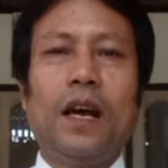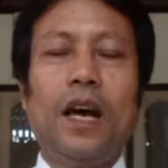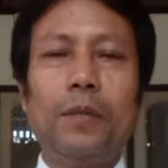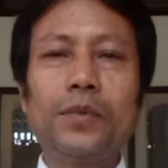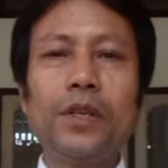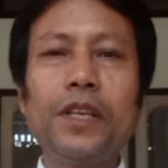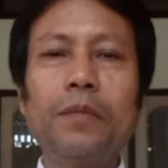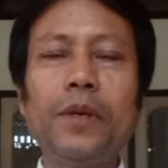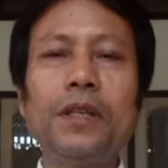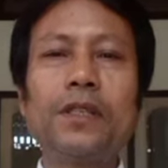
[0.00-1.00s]
After
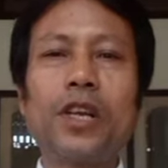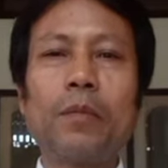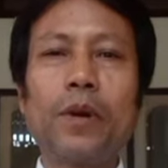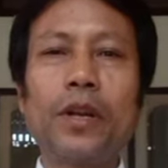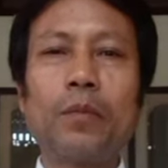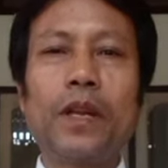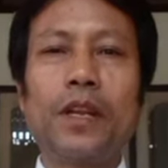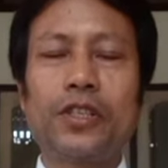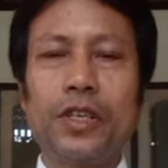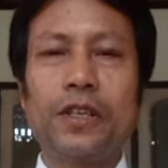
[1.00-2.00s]
giving the summary of the
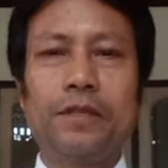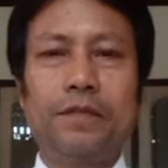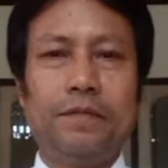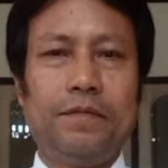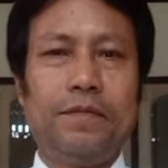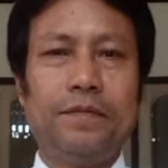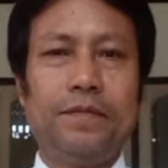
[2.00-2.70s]
lesson,